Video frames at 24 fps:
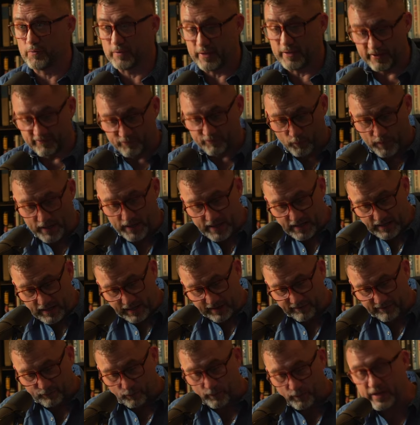If we
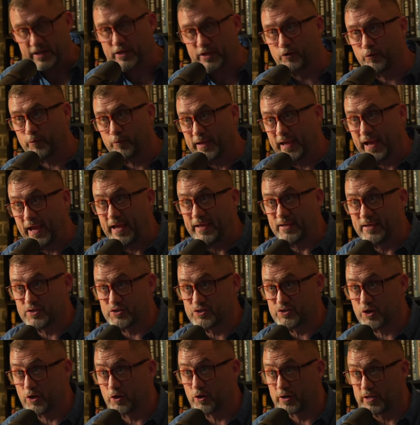if we create a
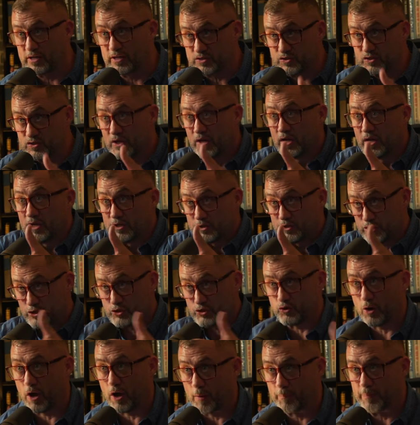circus to
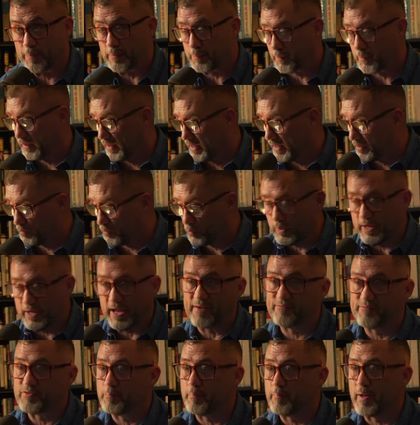draw people in, we
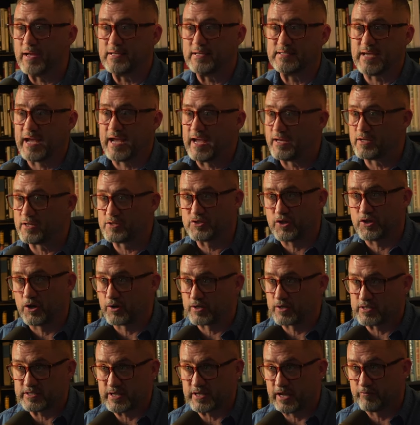have to maintain a
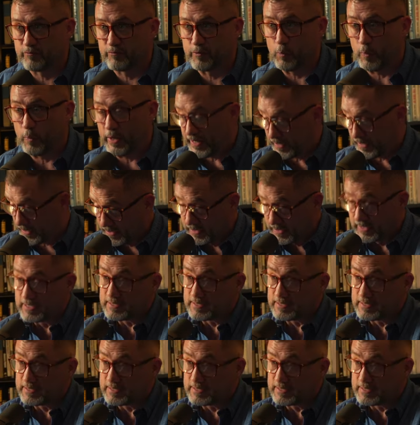circus every week.